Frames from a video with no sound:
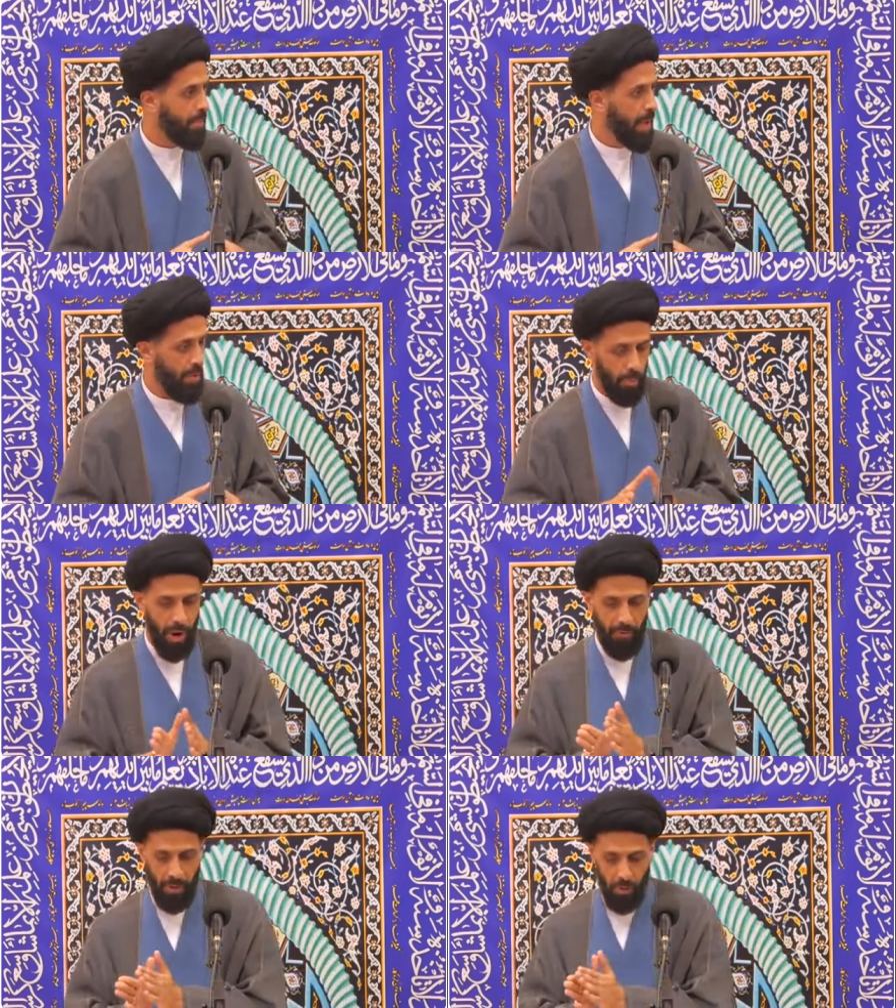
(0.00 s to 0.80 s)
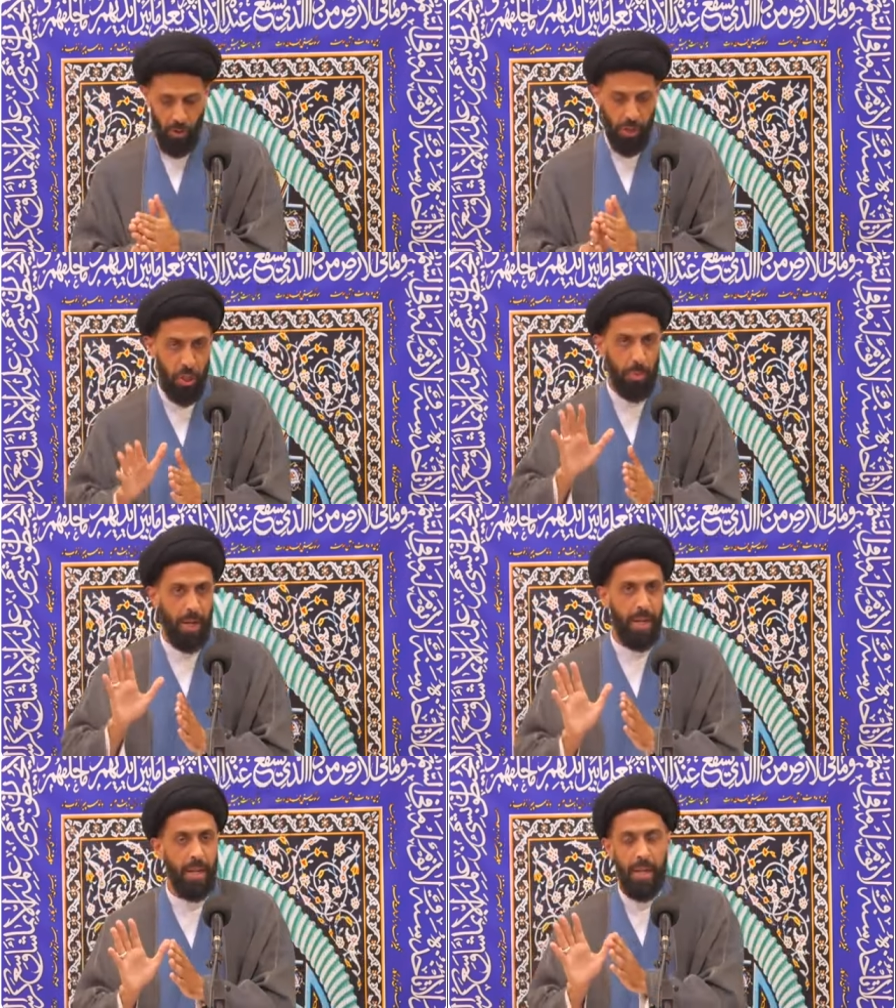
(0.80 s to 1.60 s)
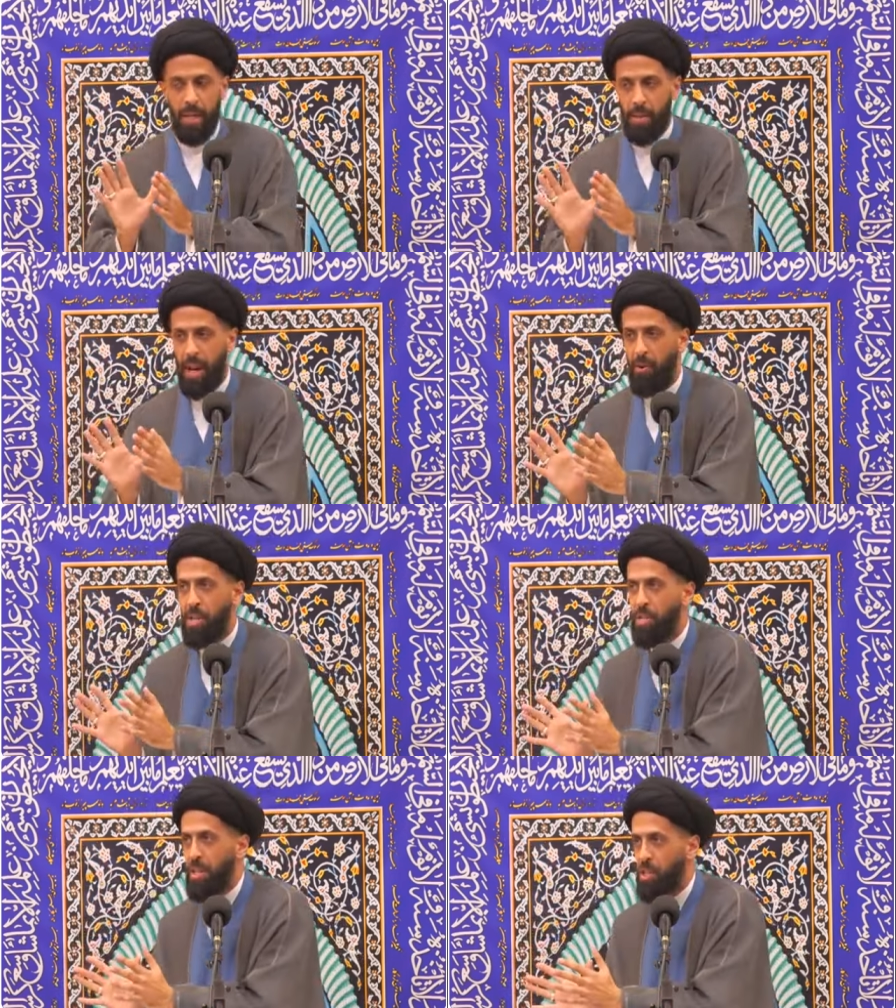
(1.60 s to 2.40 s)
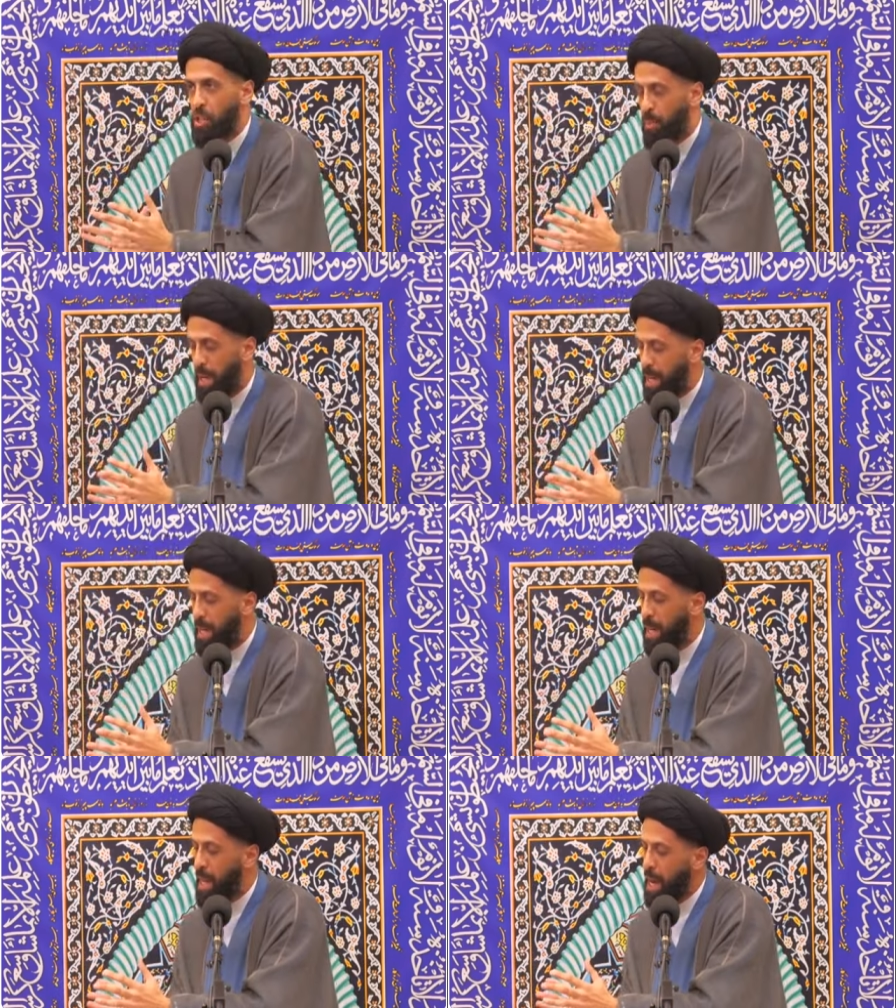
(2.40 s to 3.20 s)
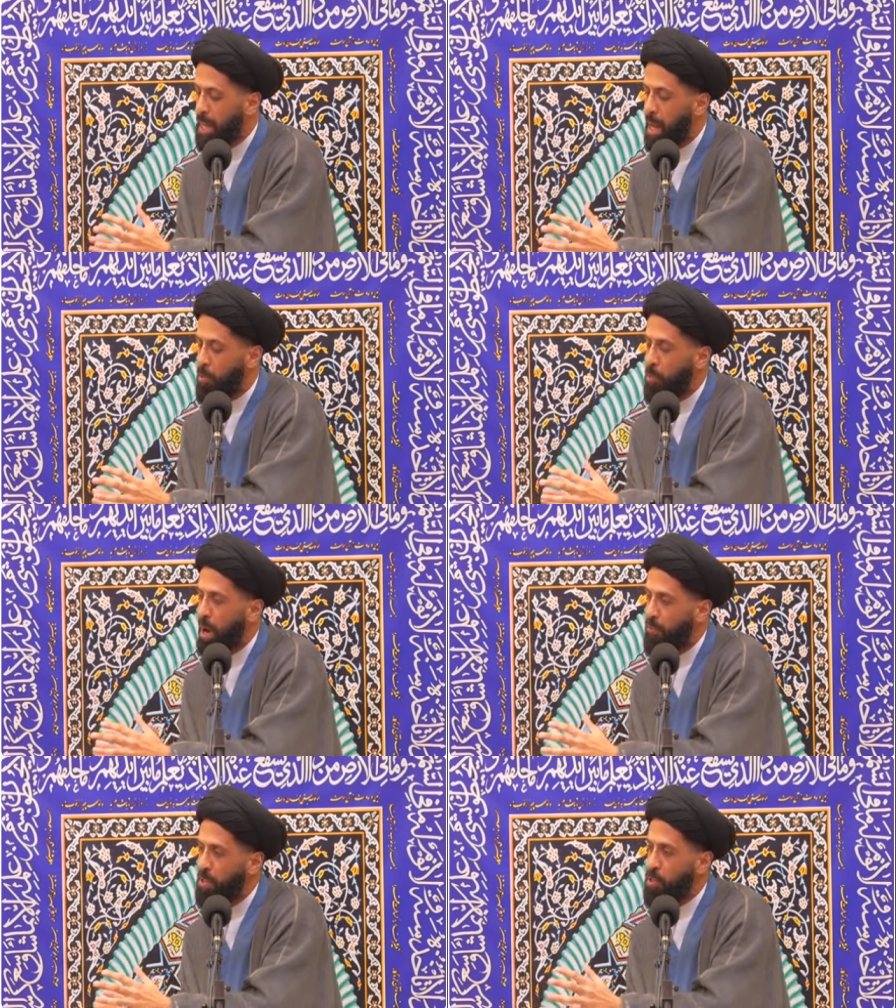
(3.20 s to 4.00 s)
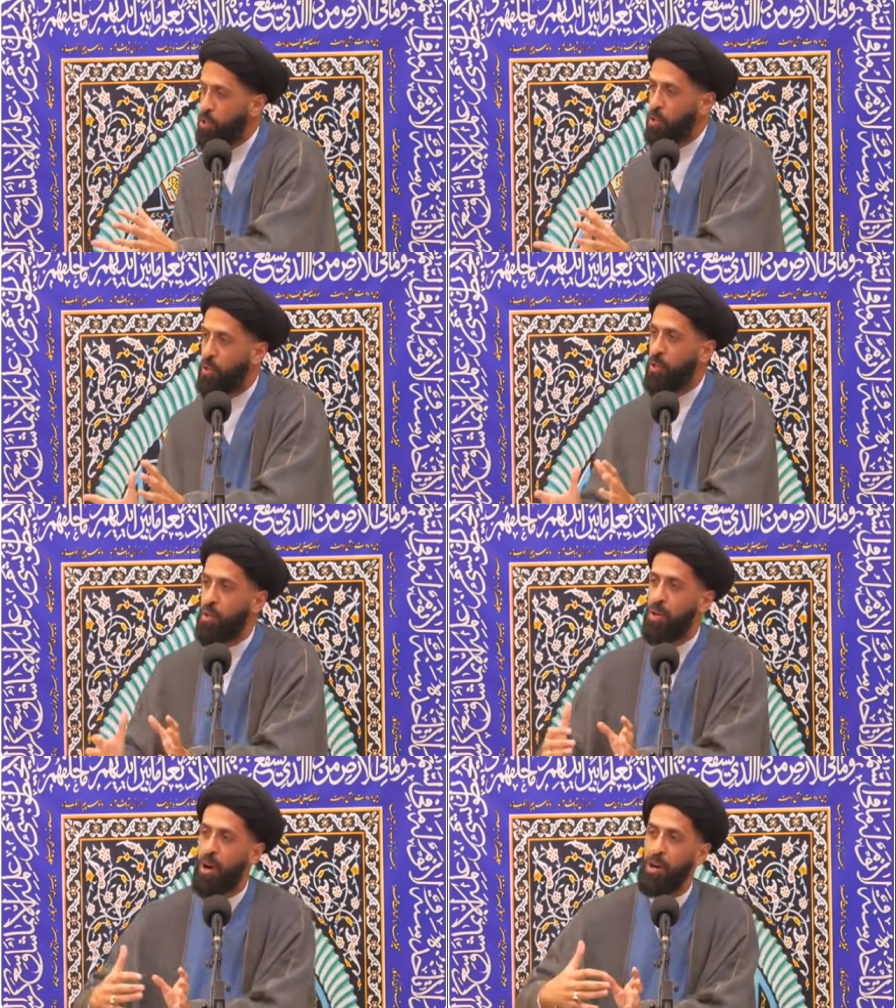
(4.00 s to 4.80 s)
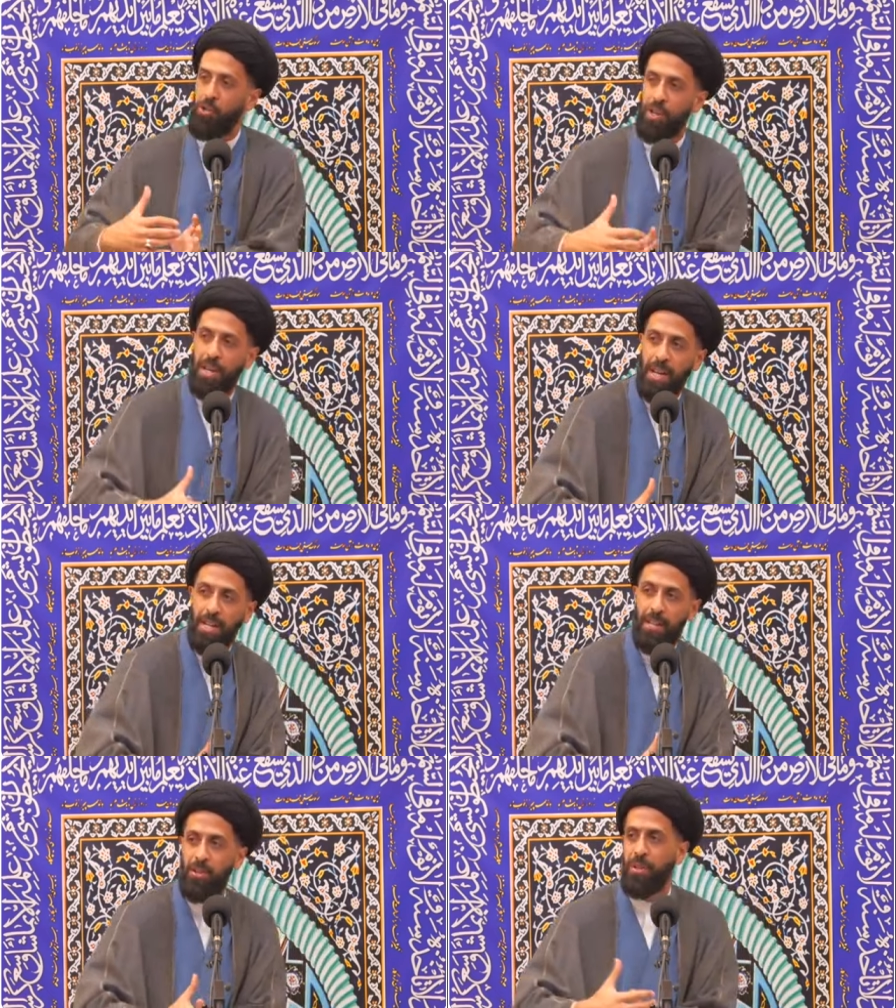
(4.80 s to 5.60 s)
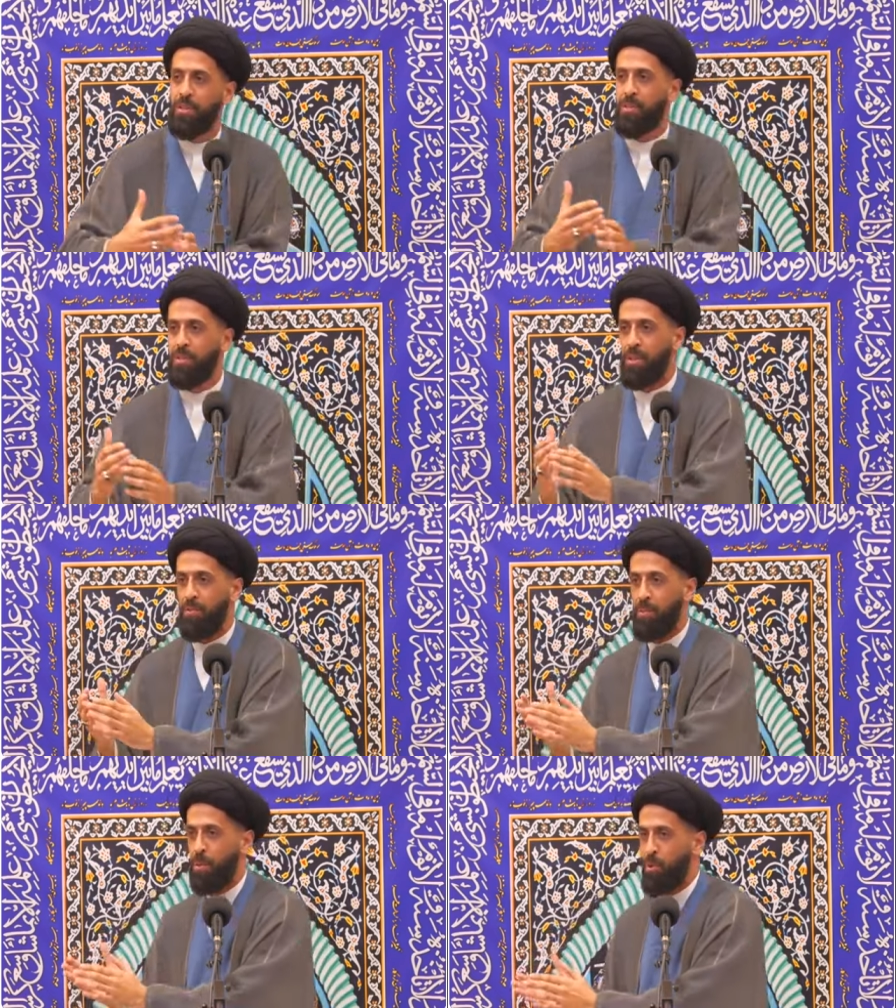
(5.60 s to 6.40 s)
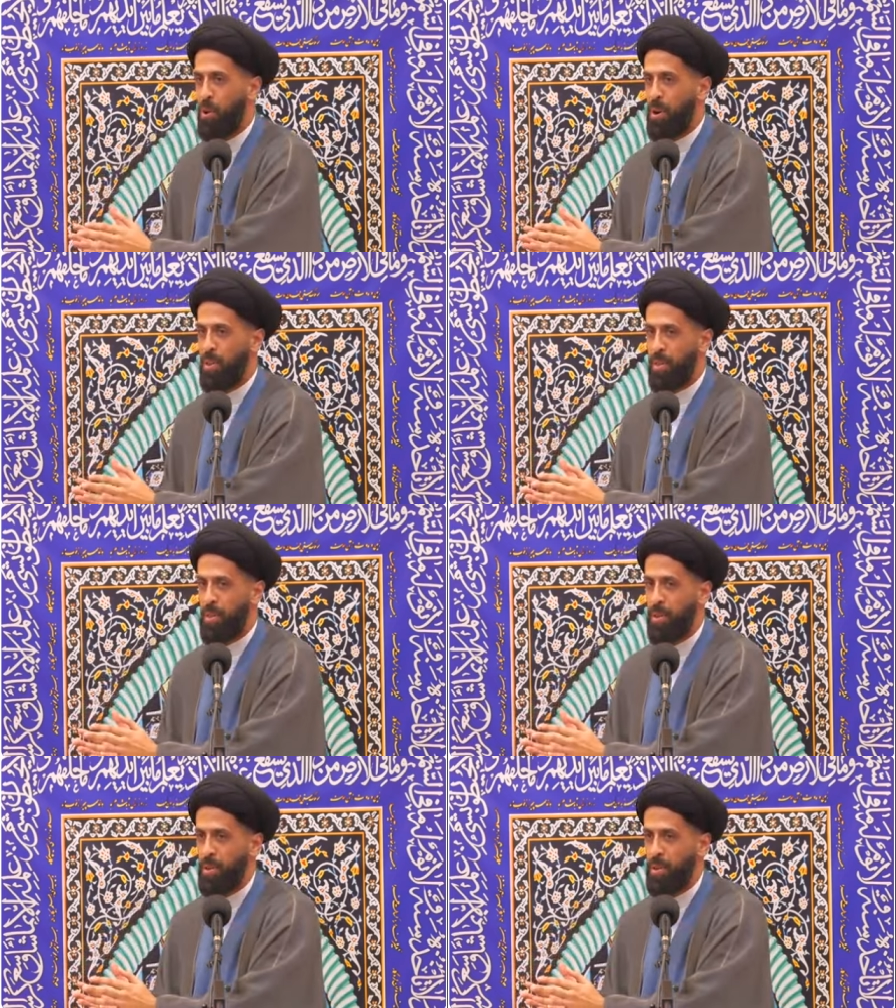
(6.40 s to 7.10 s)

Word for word: And the Prophet turned, Jibra'il, the narration says Jibra'il allowed the Prophet to turn 180 degrees from the north